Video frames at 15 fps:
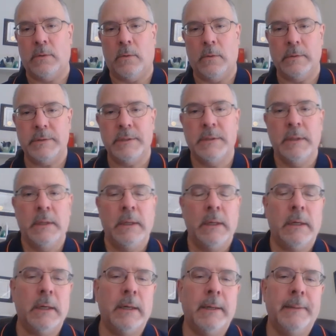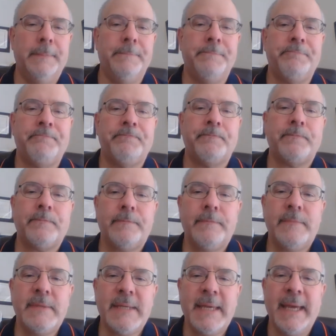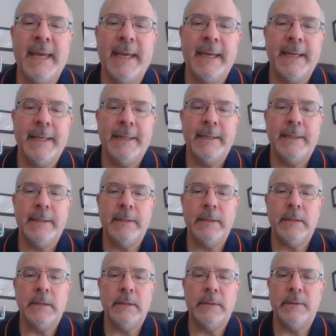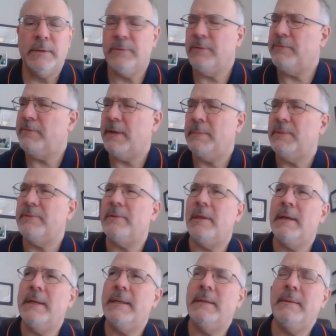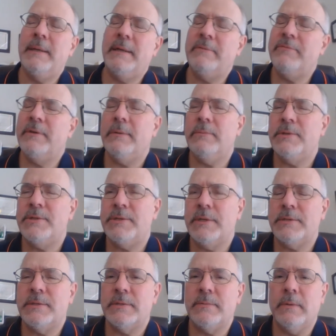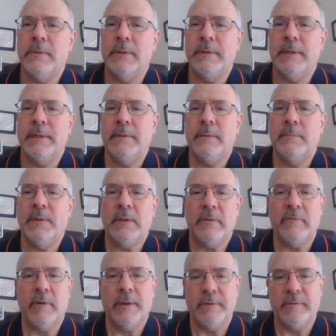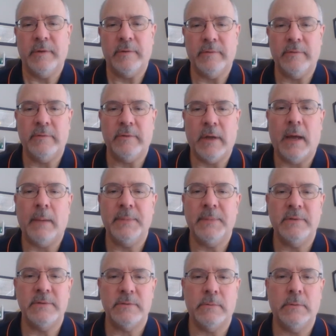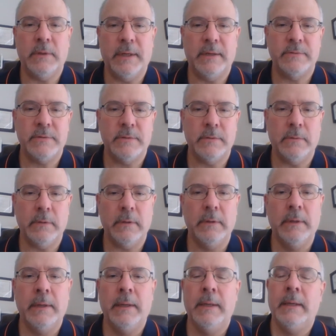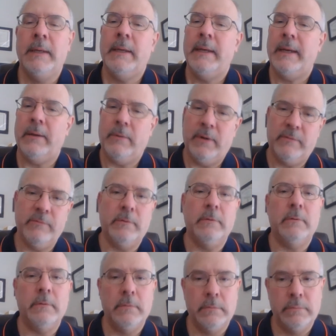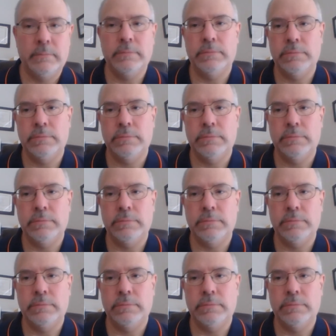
to court, and there's a famous line, I forget which justice wrote it, that the Bill of Rights doesn't stop at the schoolhouse door. However,